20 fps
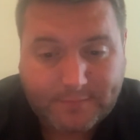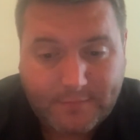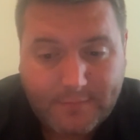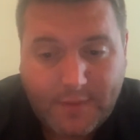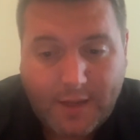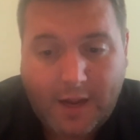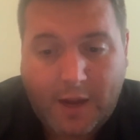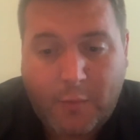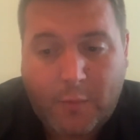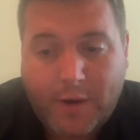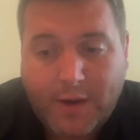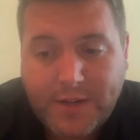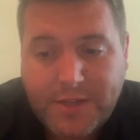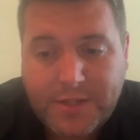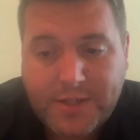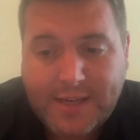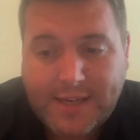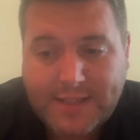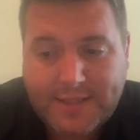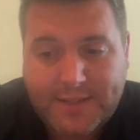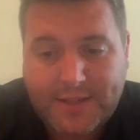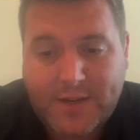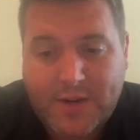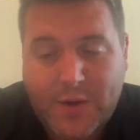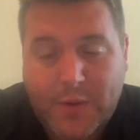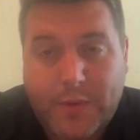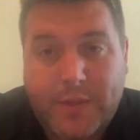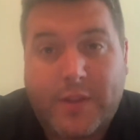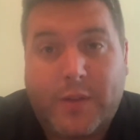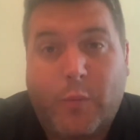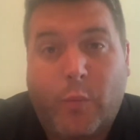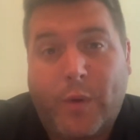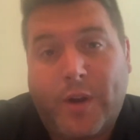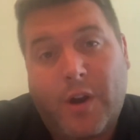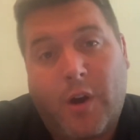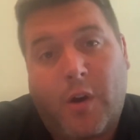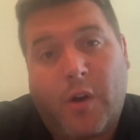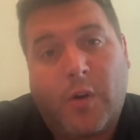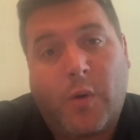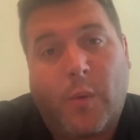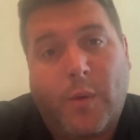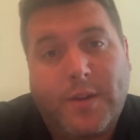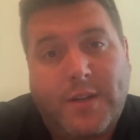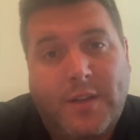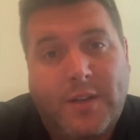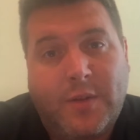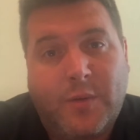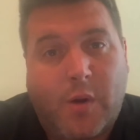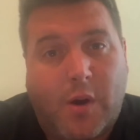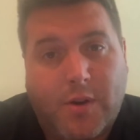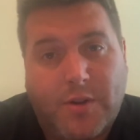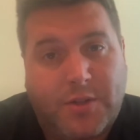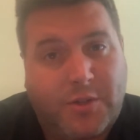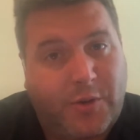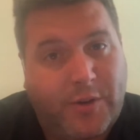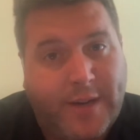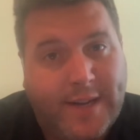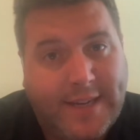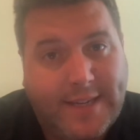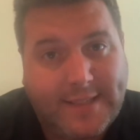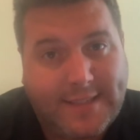I wanted you guys to know that we are going to do our screenings